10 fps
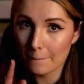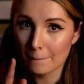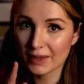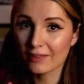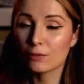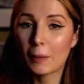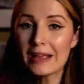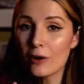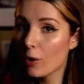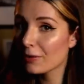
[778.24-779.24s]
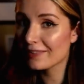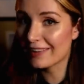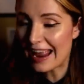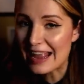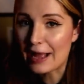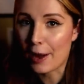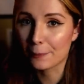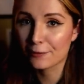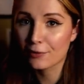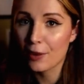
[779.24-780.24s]
But despite all these
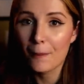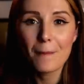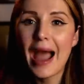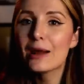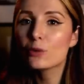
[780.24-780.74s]
hang-ups, Matt